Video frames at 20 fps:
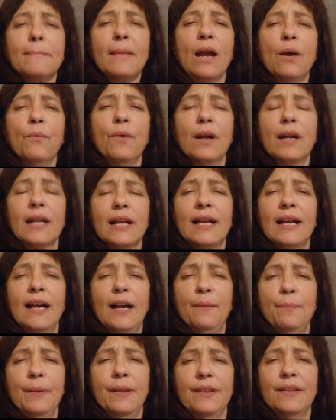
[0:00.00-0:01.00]
I wanted a
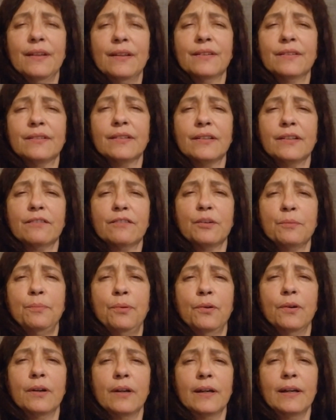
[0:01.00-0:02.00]
copy of the incident
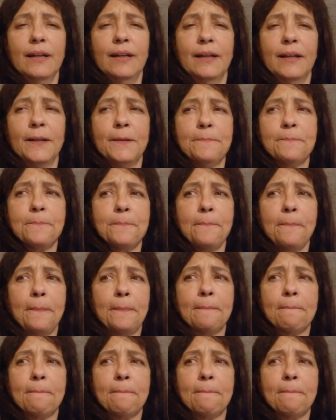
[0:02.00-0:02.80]
report, and